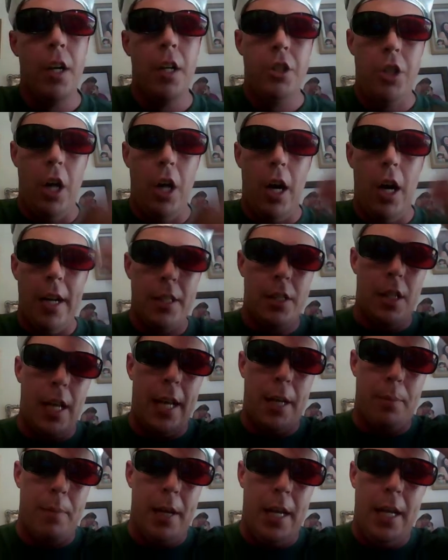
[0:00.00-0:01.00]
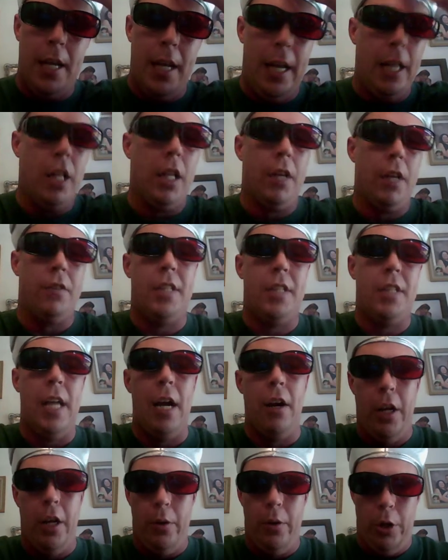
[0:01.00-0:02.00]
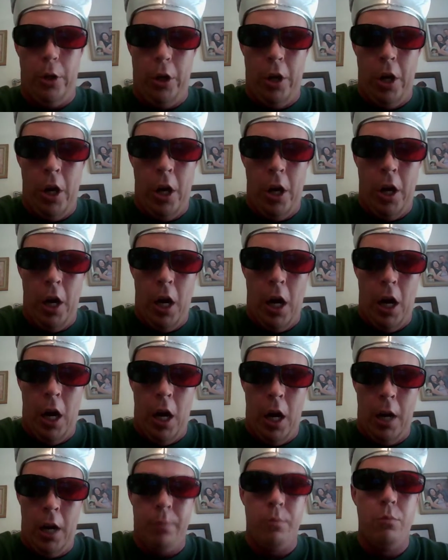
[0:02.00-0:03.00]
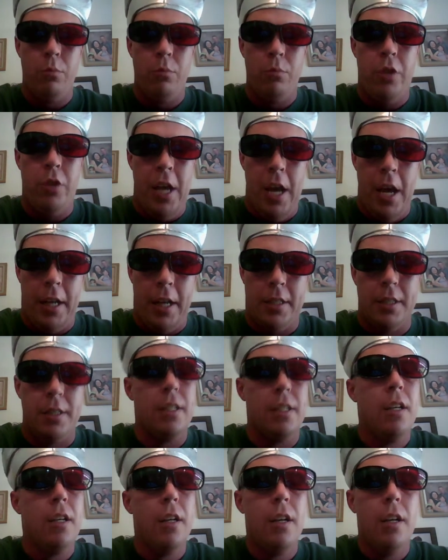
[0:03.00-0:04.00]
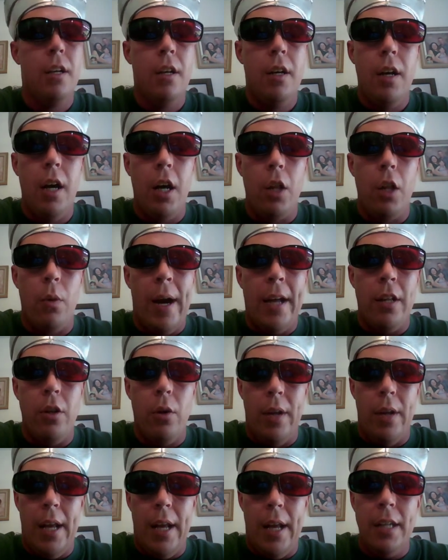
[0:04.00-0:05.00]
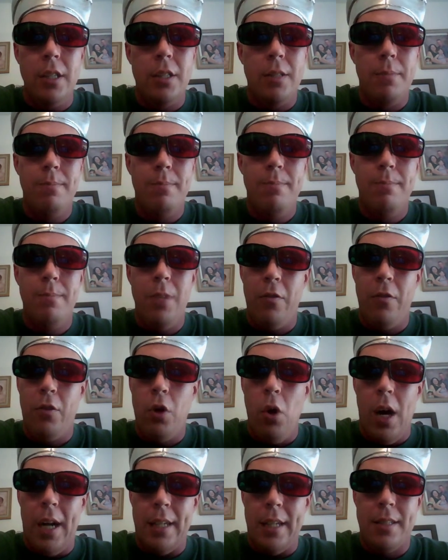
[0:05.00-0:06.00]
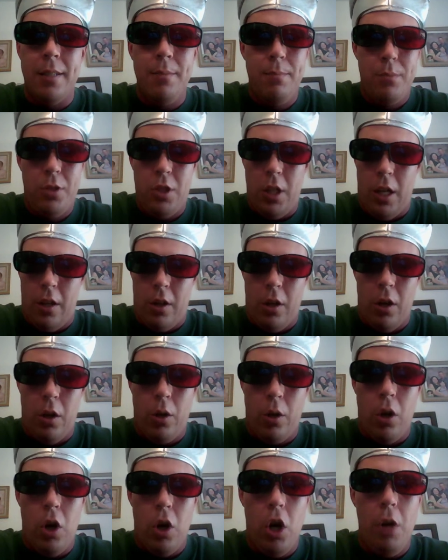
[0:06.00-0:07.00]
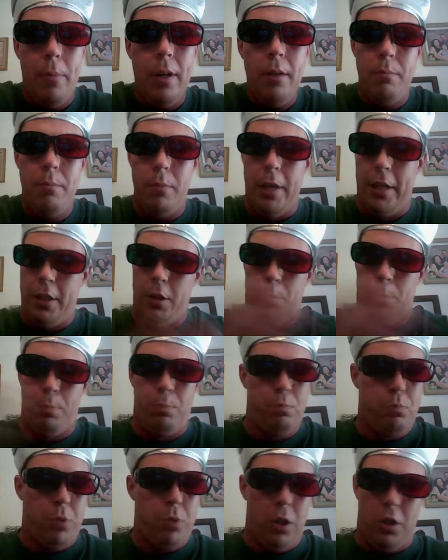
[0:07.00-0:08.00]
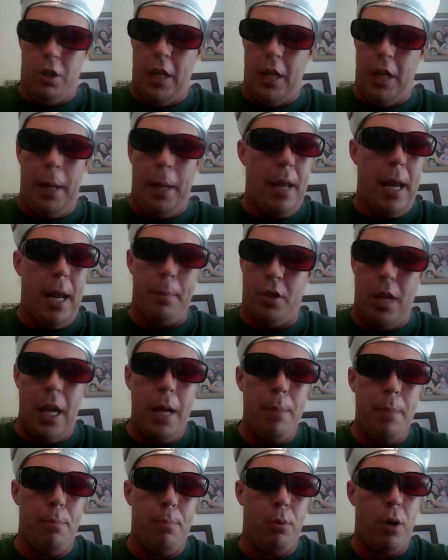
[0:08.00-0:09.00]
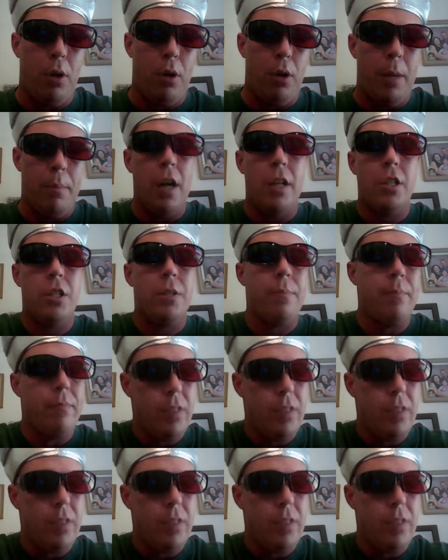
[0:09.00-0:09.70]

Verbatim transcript: John is like me. He lives down here in Yeehaw, Texas, otherwise known as, of course, Southern Oklahoma. It's the same damn state, pretty much.